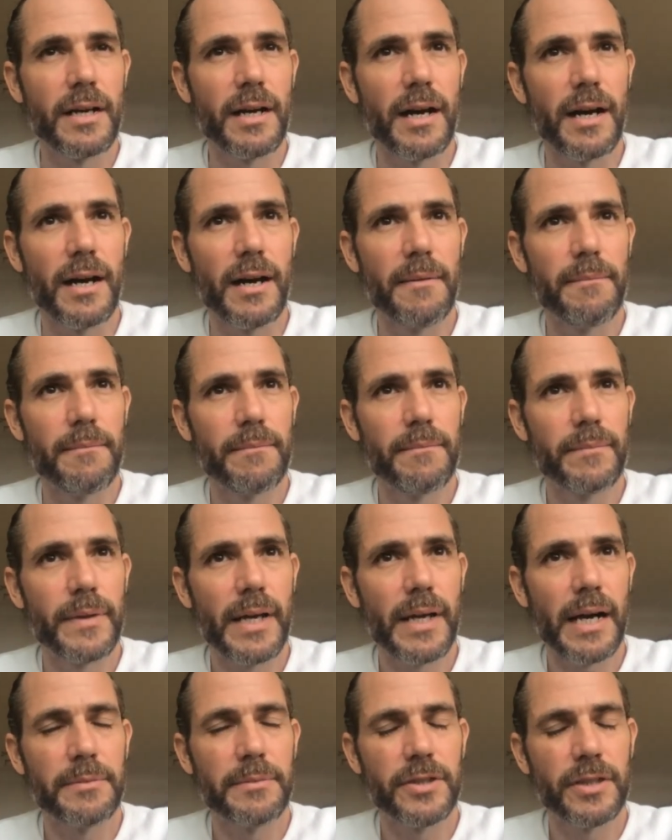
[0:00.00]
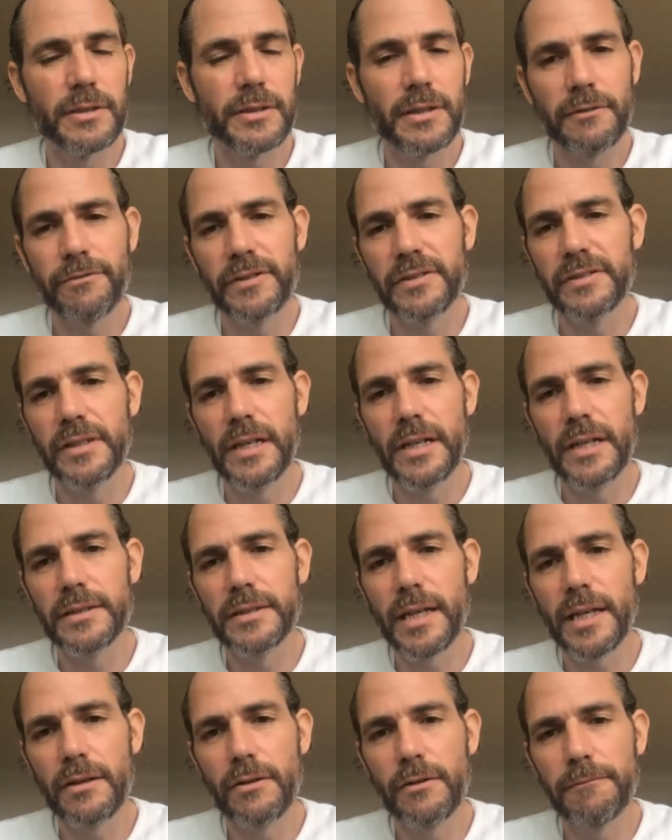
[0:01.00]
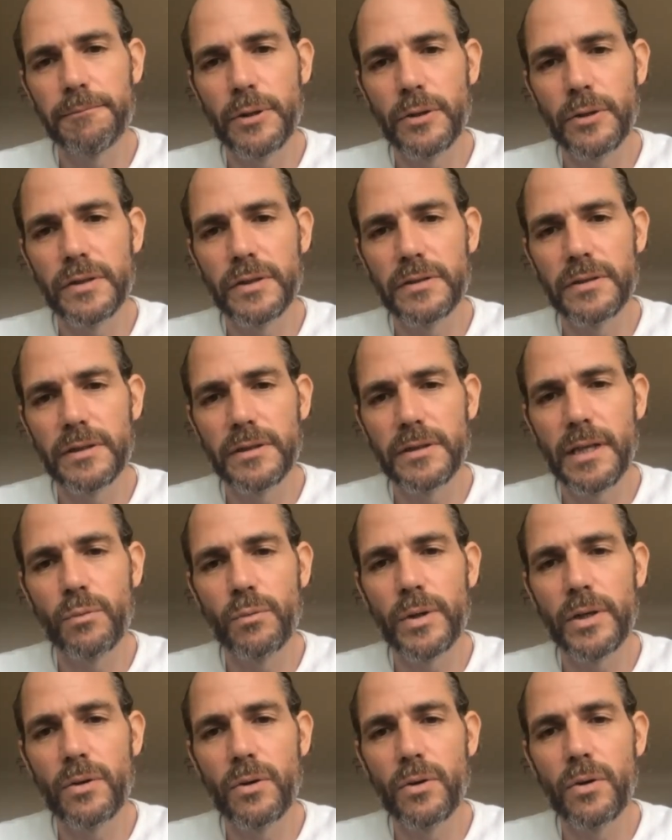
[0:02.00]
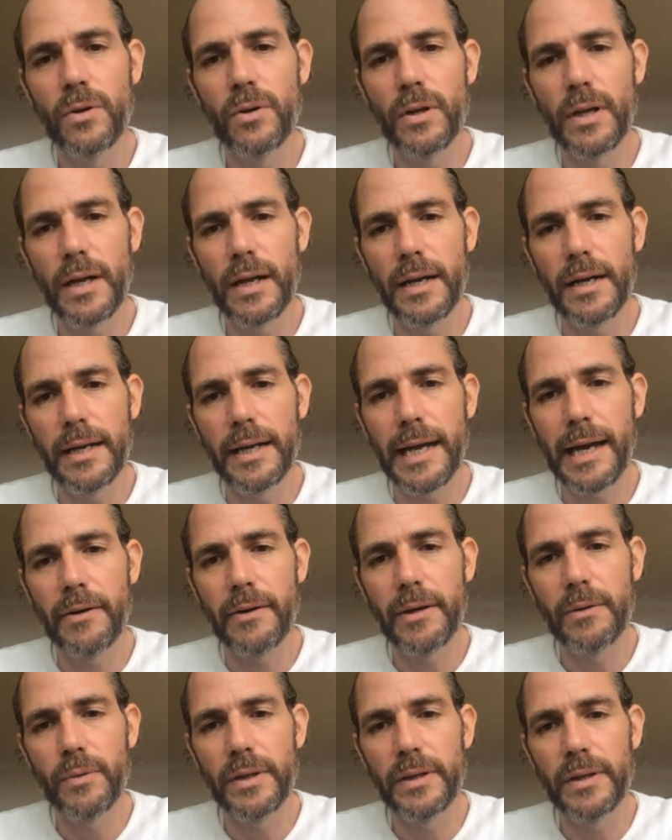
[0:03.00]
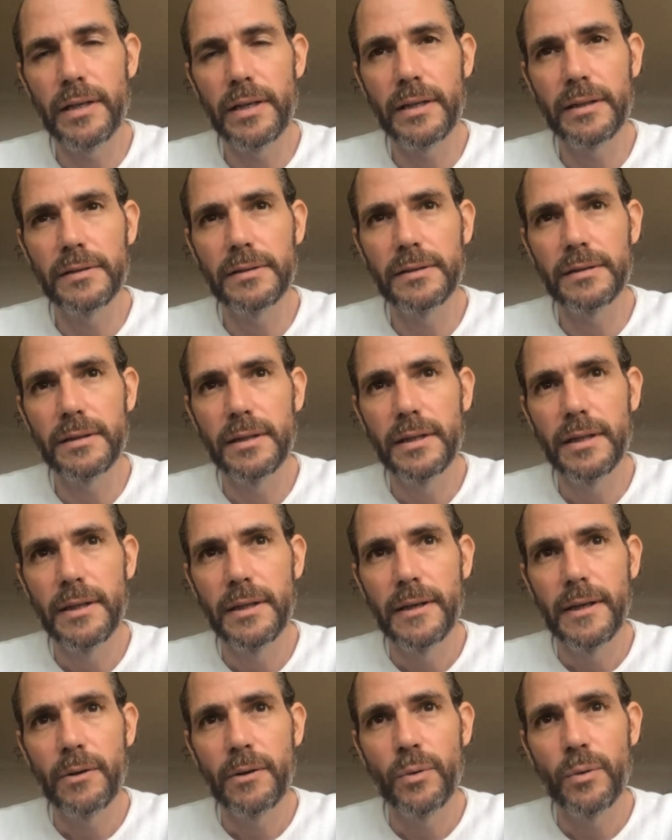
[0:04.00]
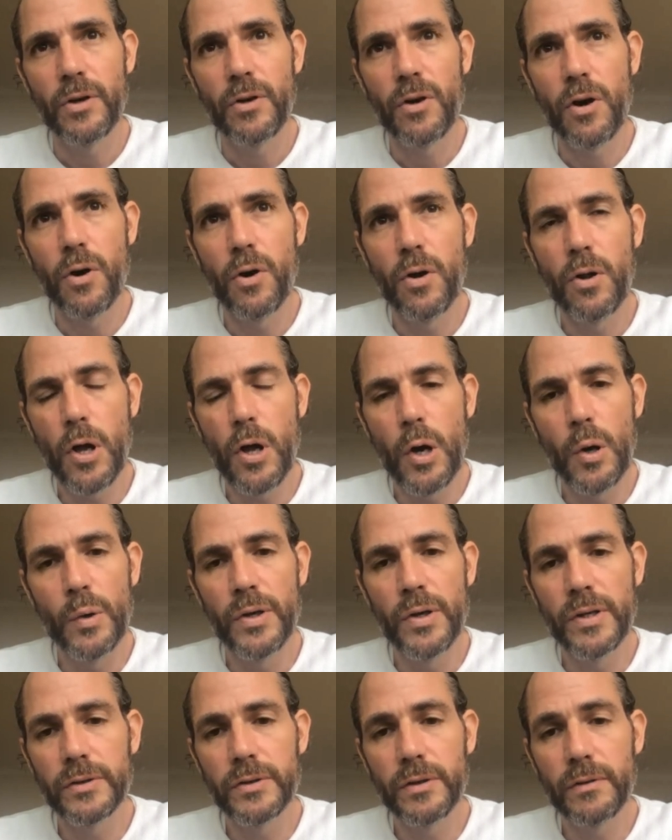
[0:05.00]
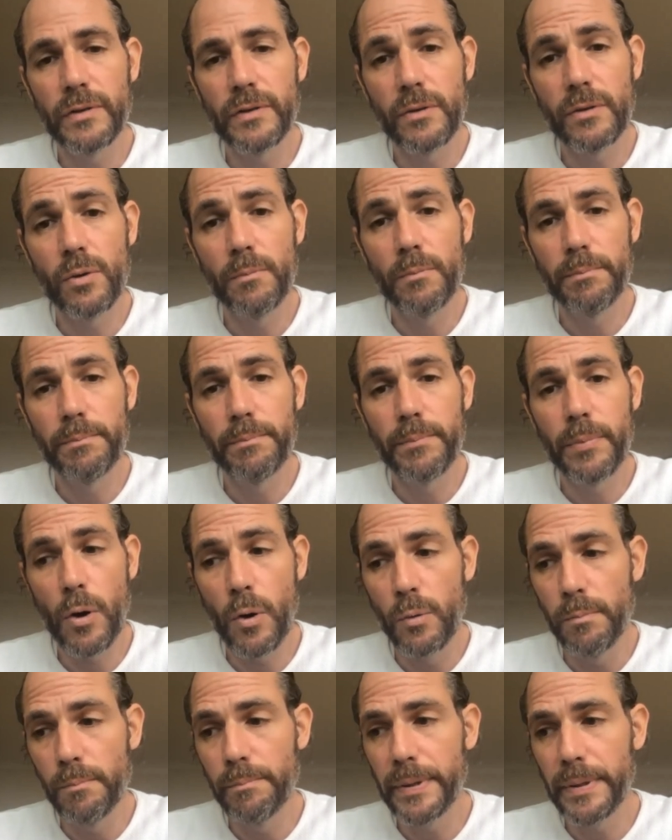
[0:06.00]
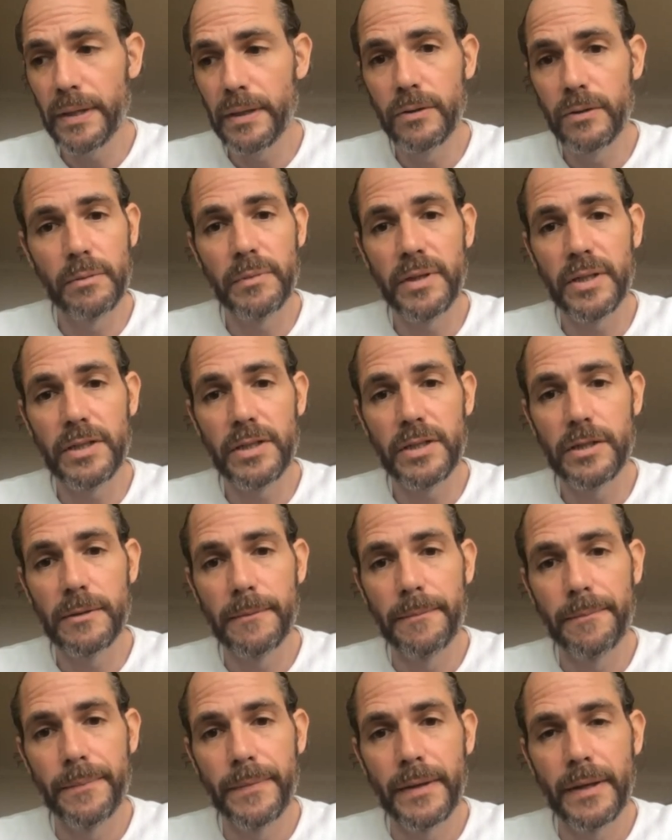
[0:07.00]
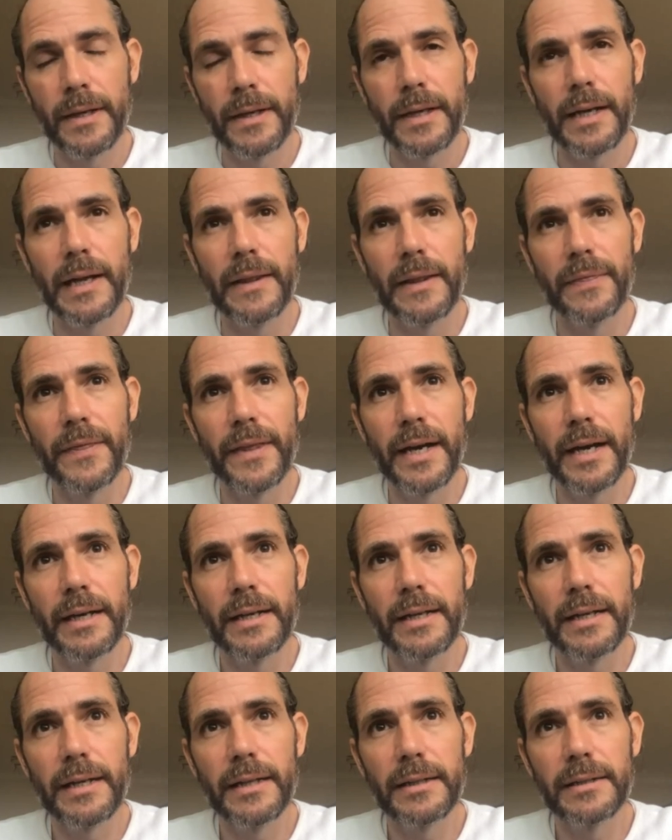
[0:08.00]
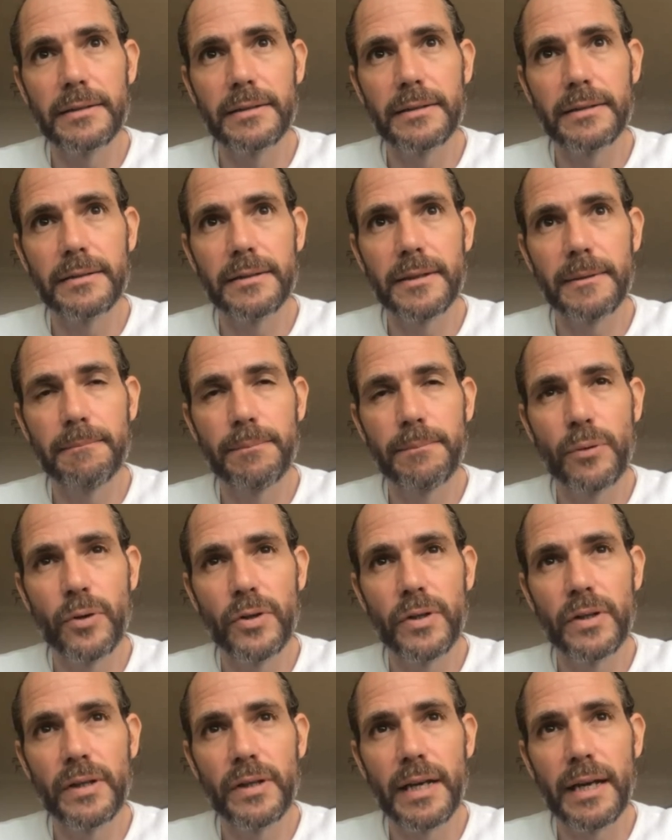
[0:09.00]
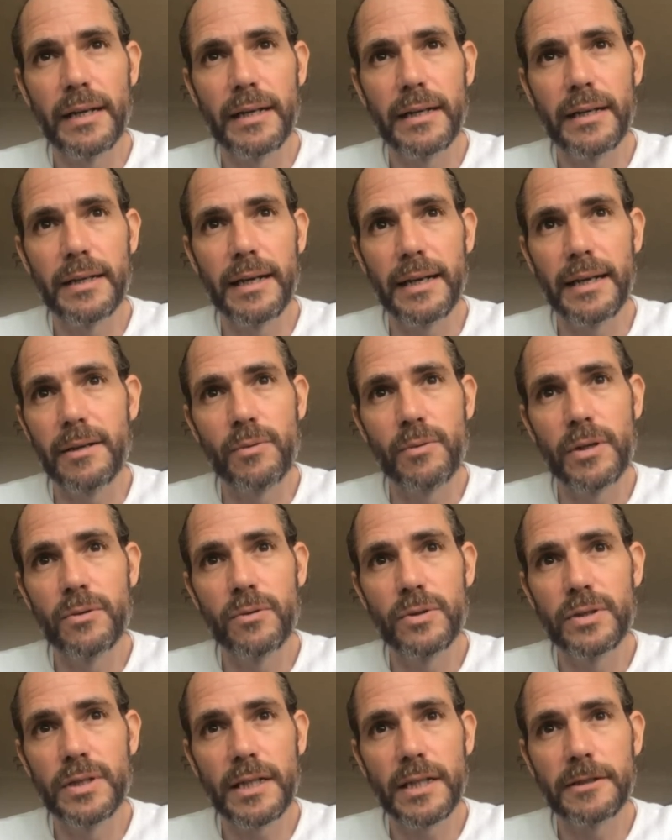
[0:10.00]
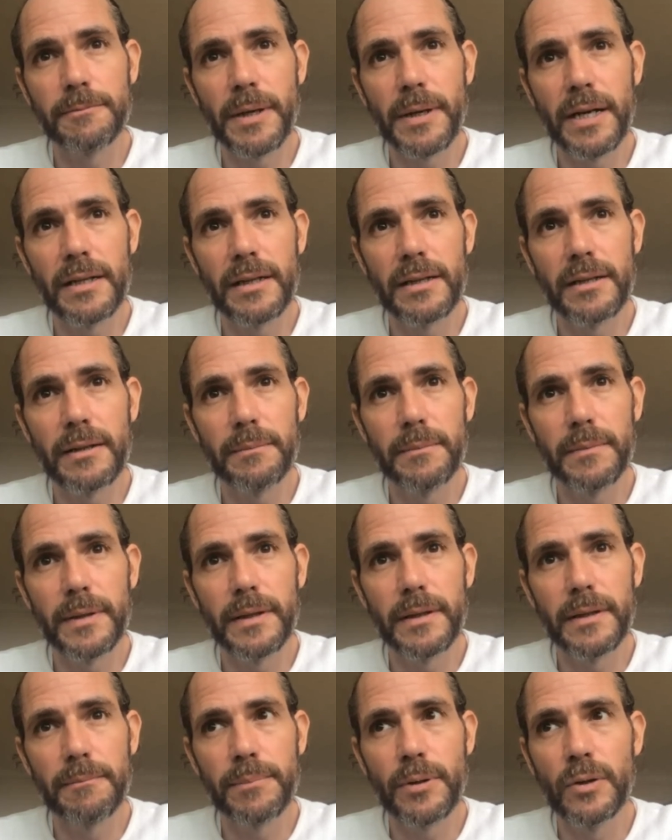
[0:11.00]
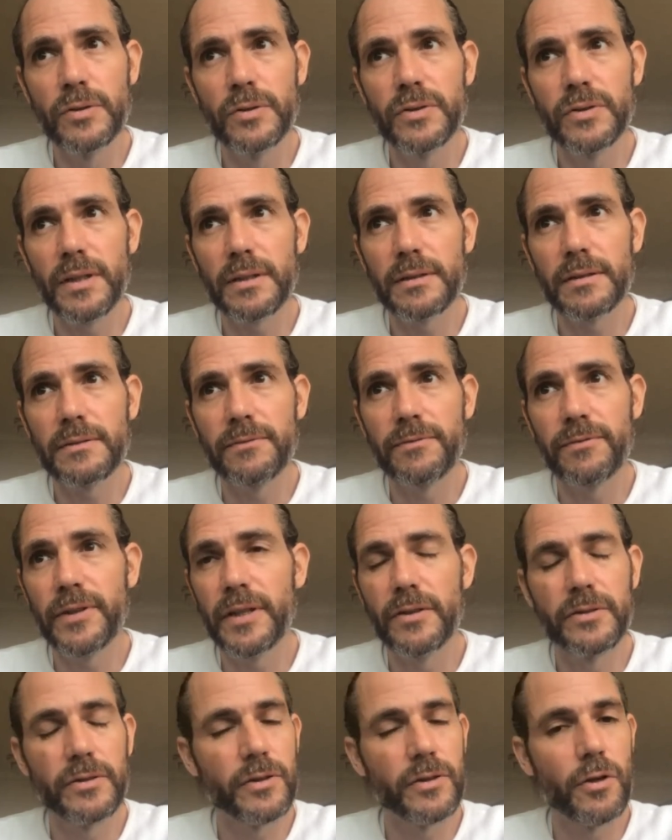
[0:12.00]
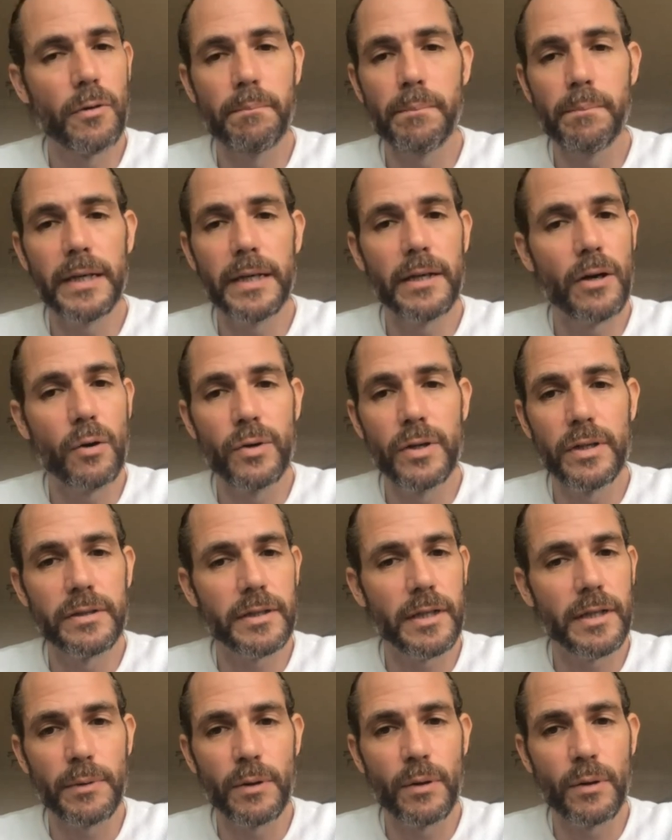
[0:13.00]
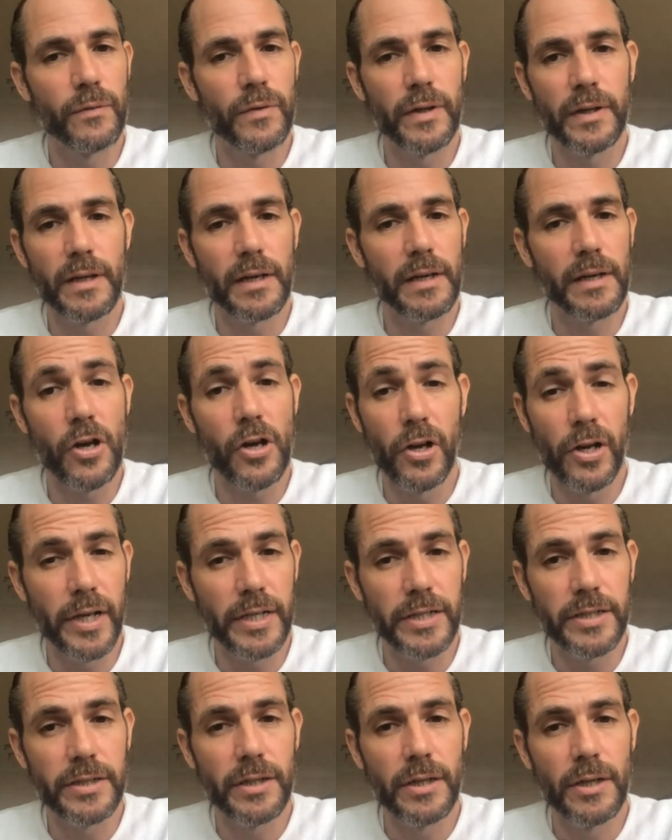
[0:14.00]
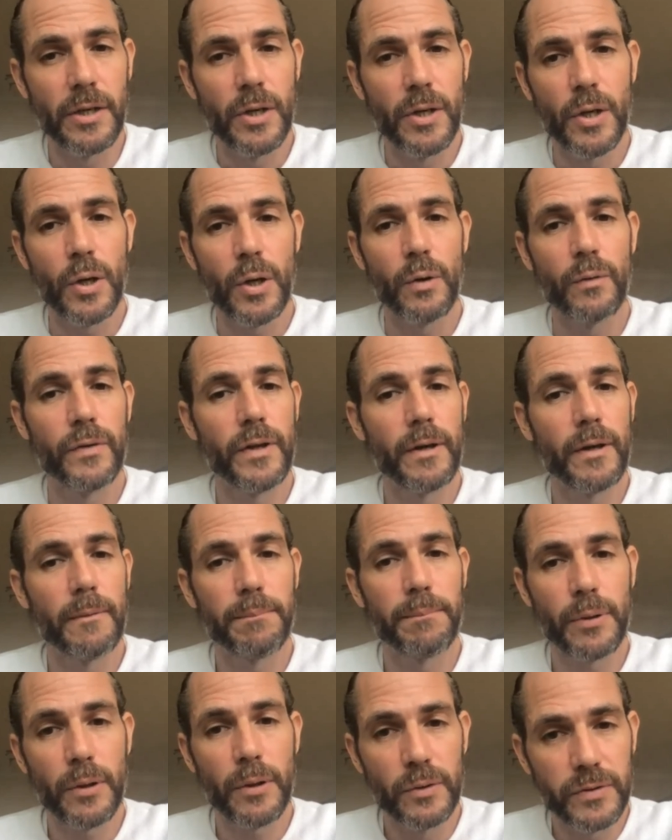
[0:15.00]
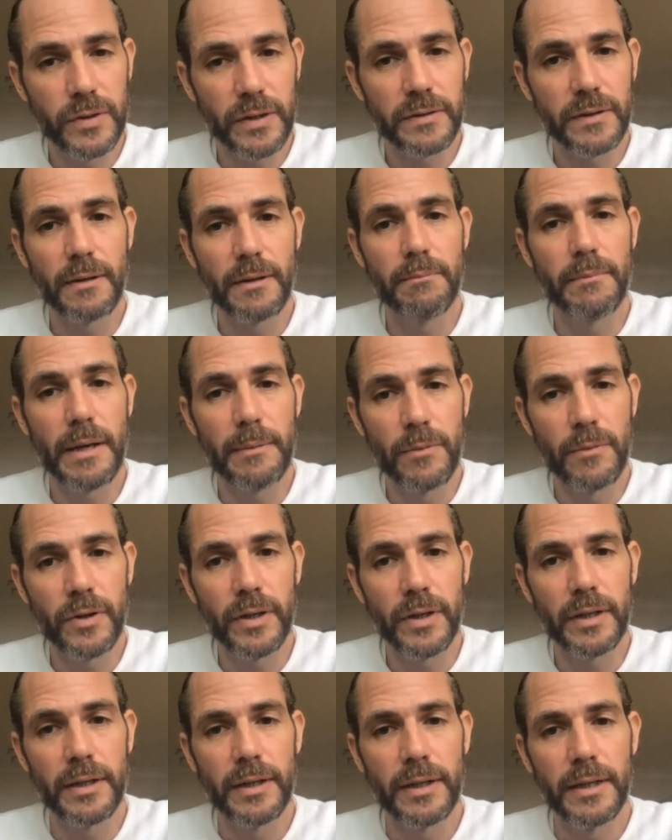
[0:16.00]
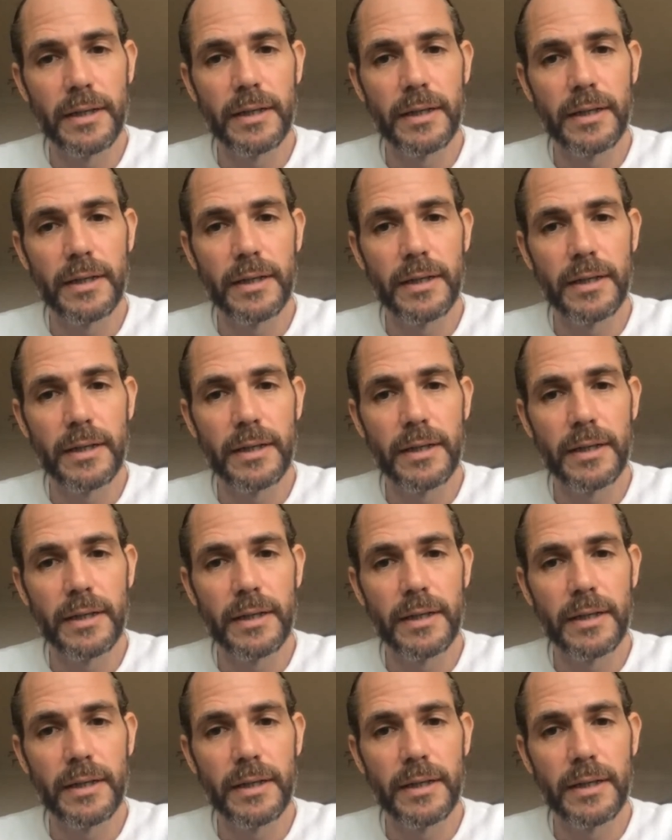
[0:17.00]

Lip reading: I'm just a facilitator of processes that we all carry within us. We're all owners of our own pilgrimage, and that it's important that anyone who takes part in the process feels complete ownership over their knowledge, over their process, their memory.